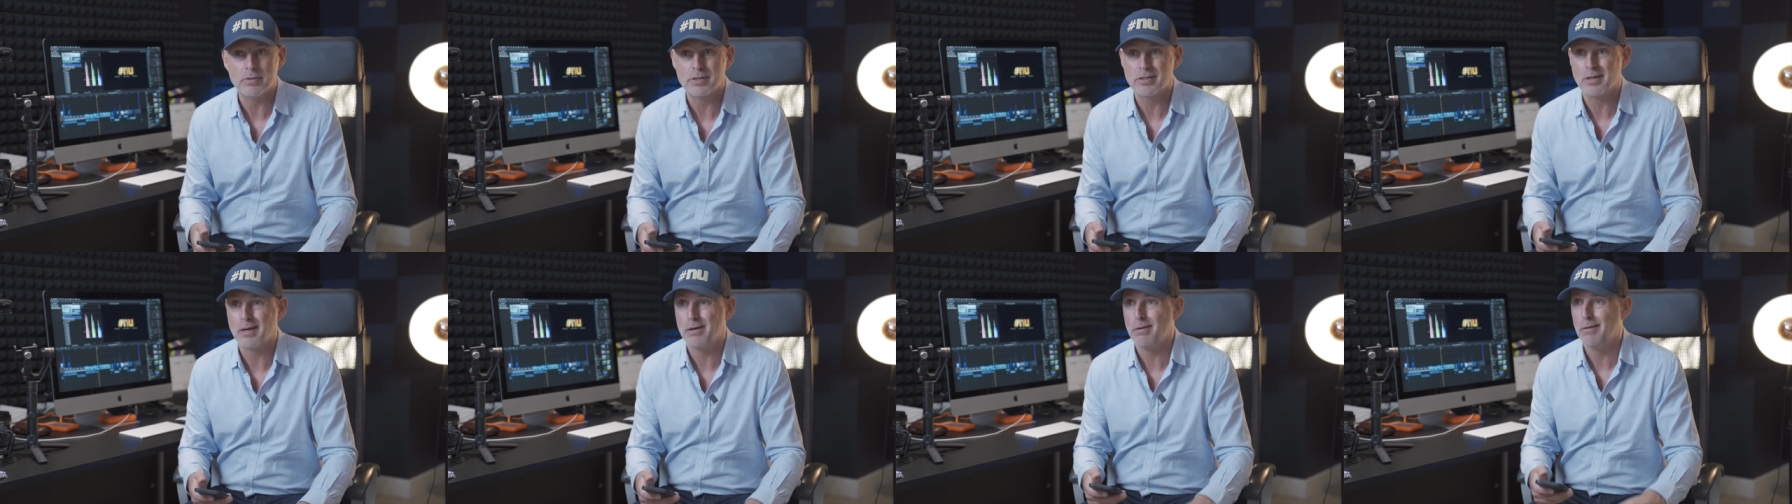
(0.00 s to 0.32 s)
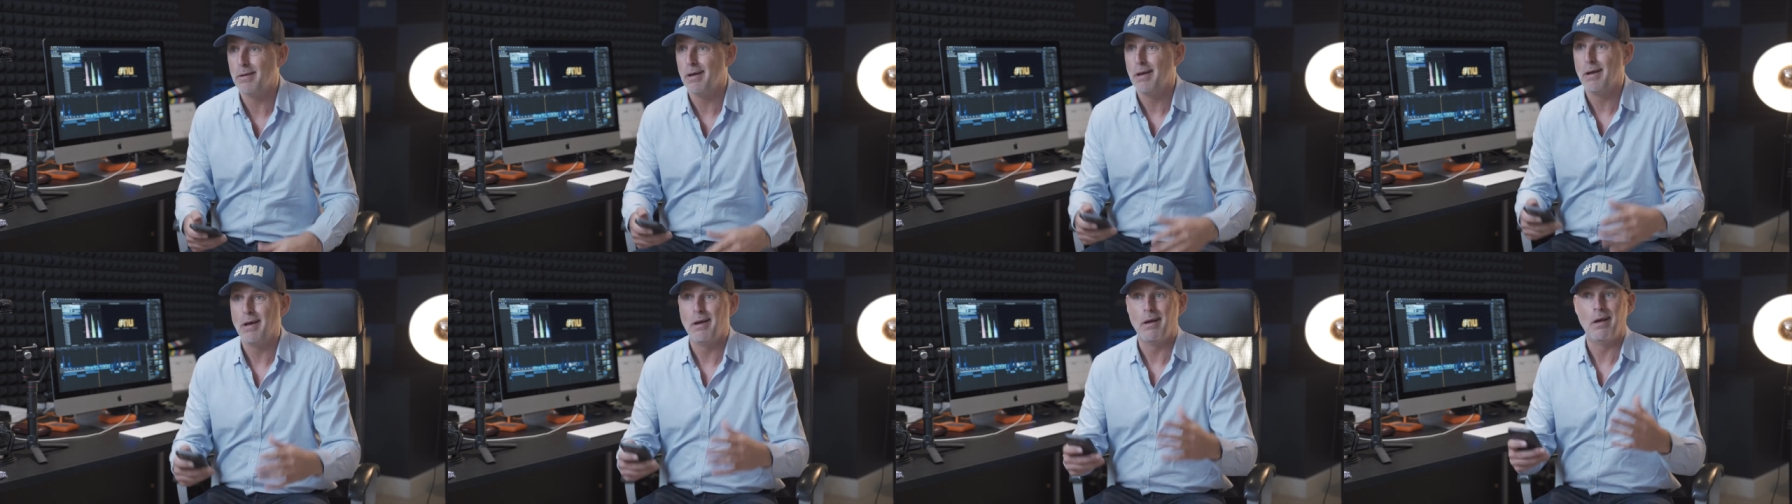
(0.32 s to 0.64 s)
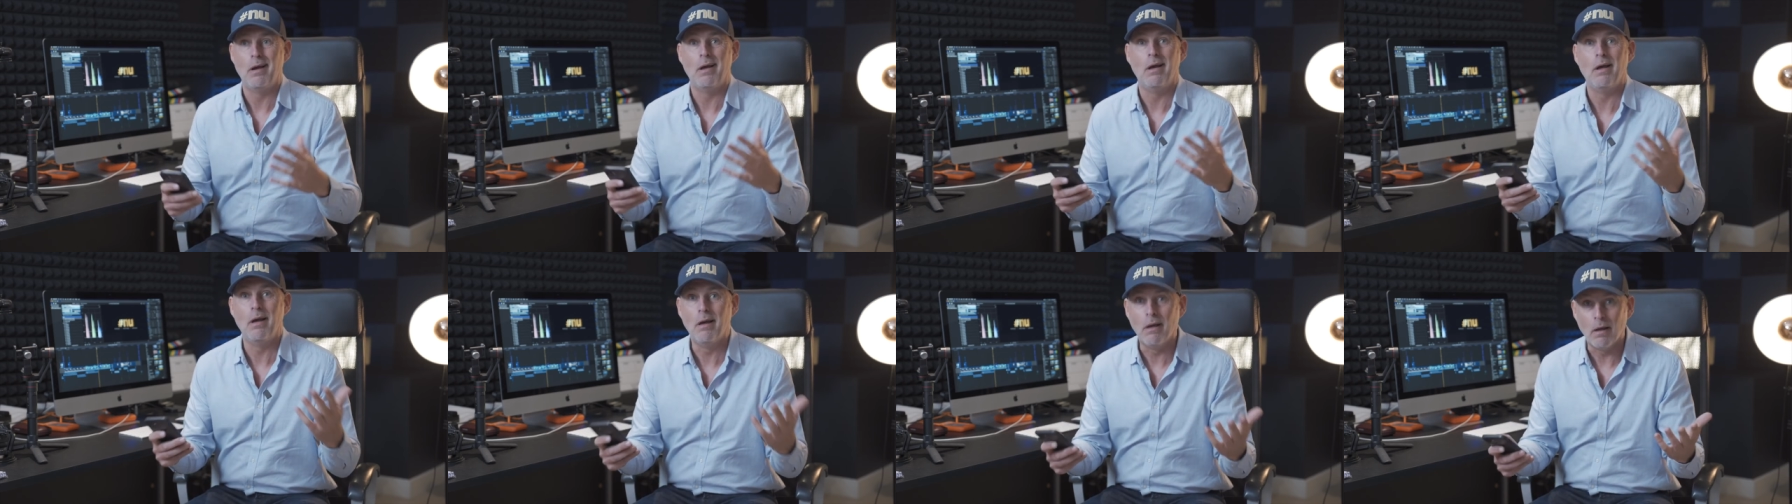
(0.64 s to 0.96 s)
So
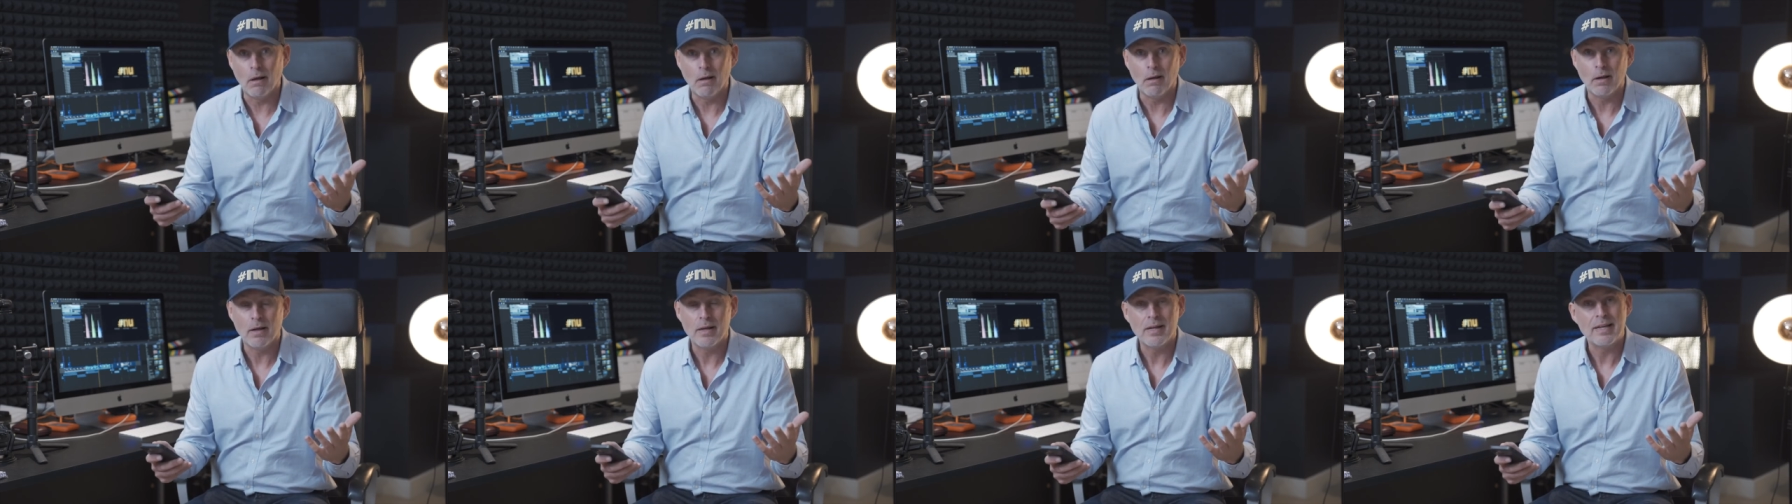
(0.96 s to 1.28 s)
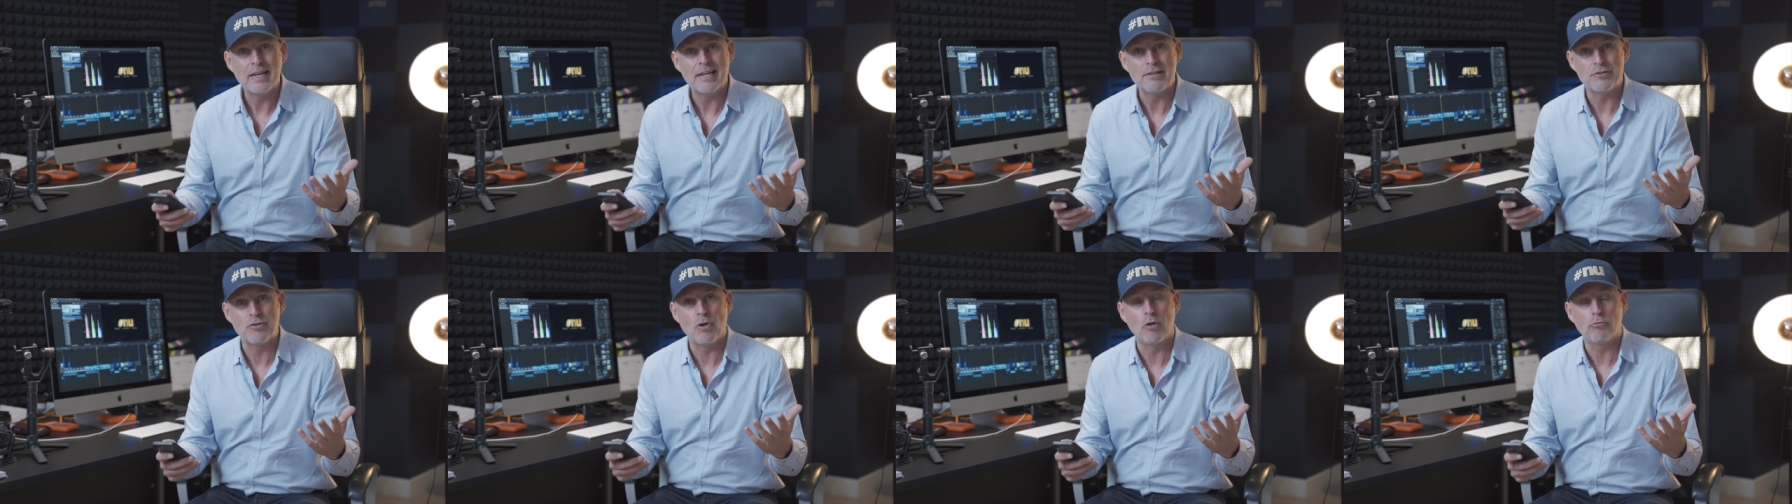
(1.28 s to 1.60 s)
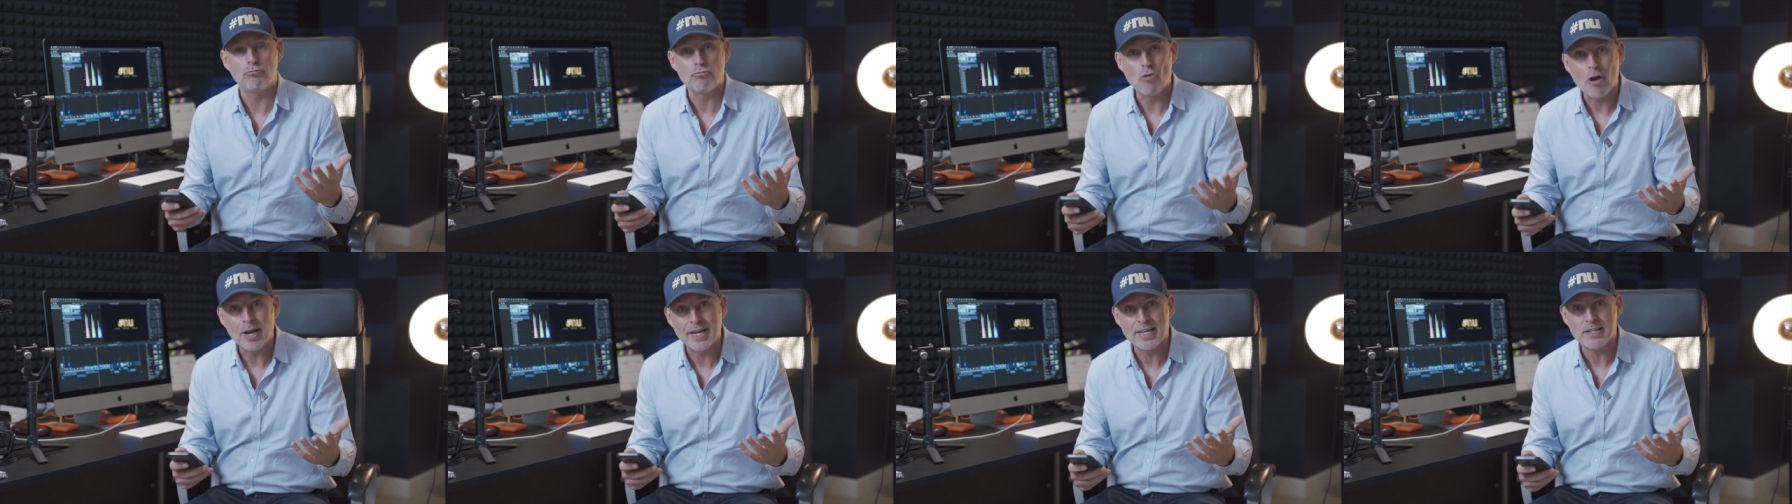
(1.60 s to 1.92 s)
it's not
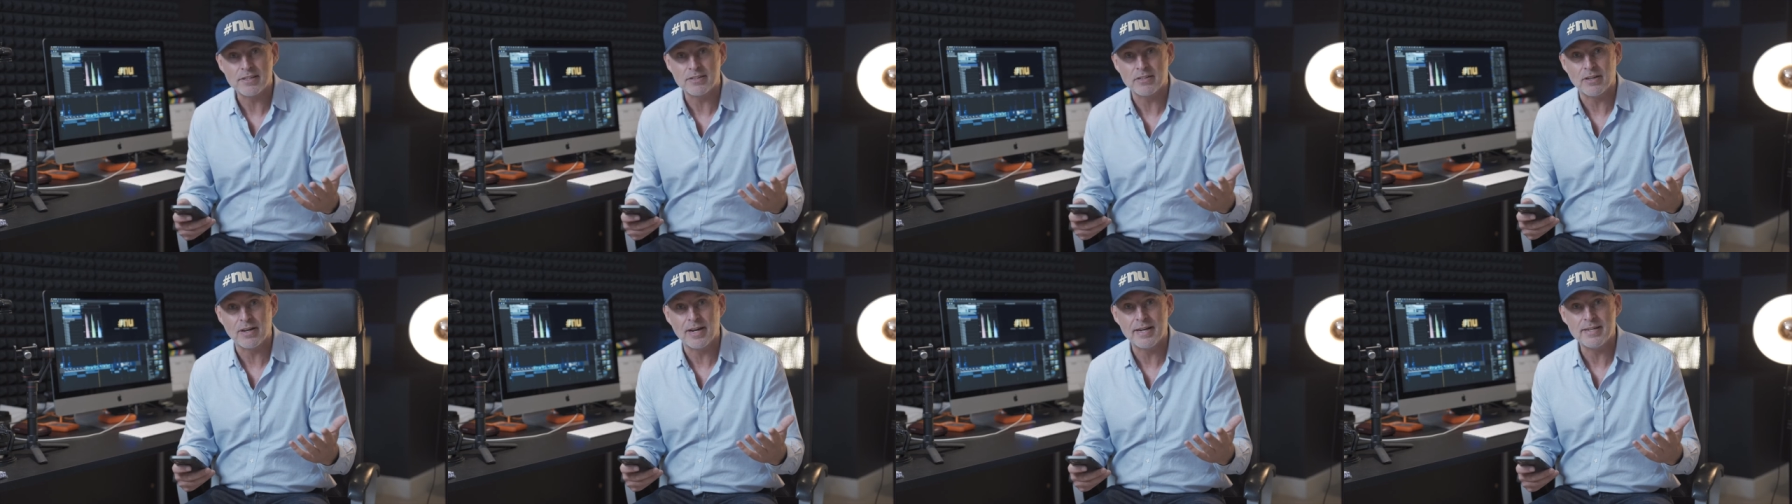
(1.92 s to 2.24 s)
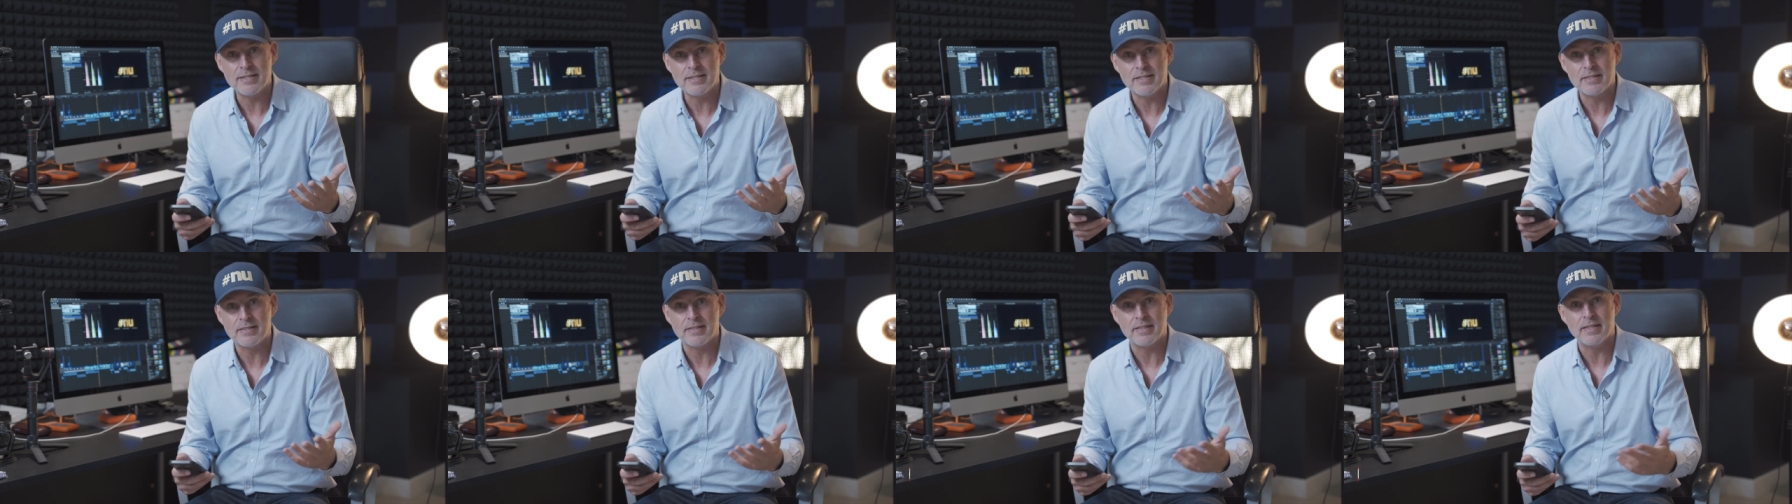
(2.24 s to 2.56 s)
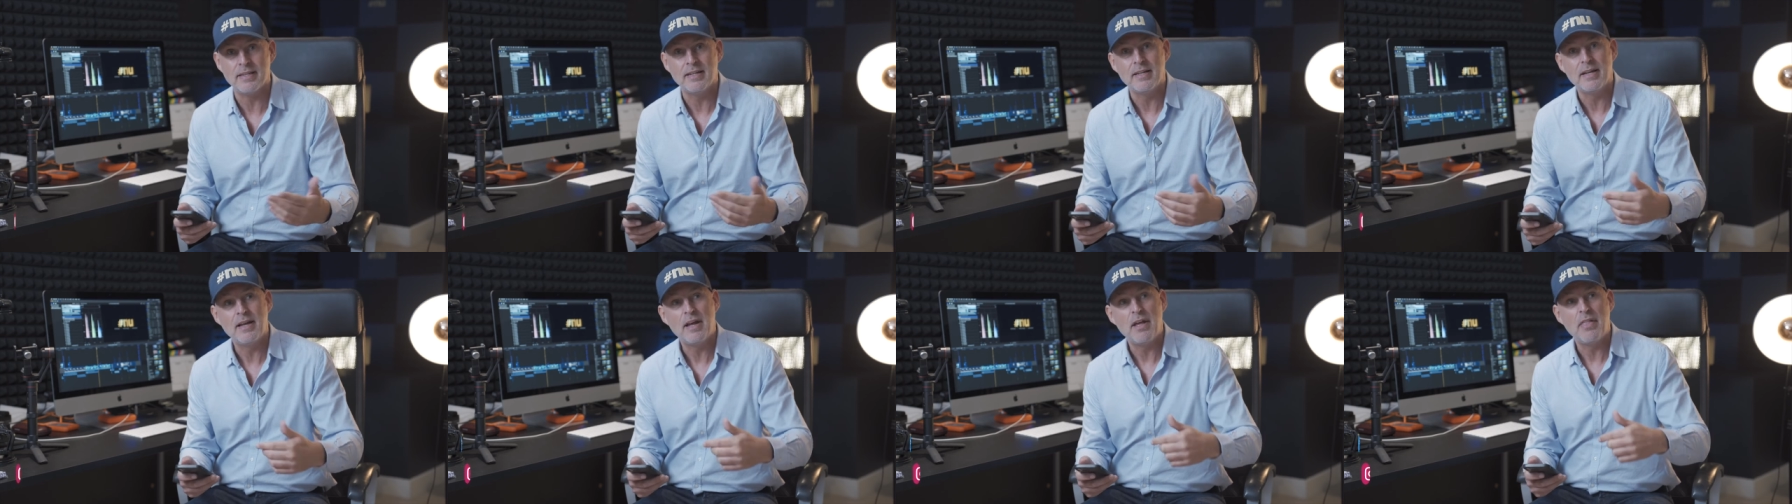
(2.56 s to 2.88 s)
rocket science, is
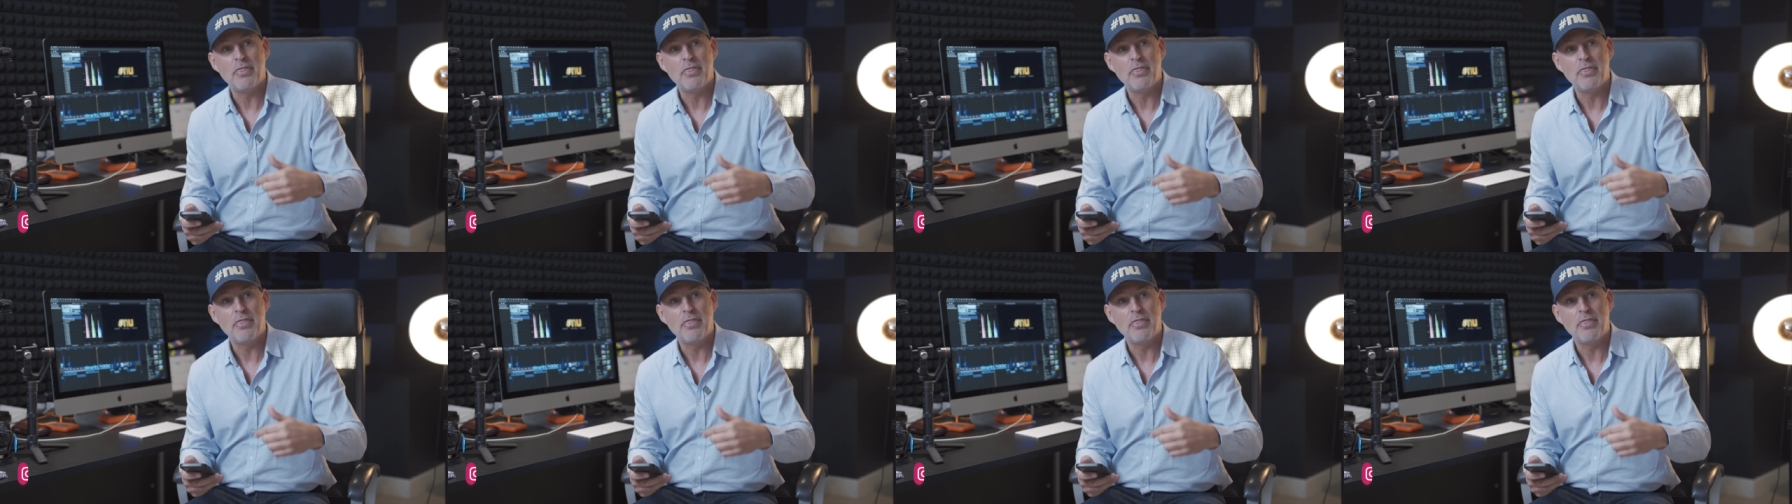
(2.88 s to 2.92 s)
it?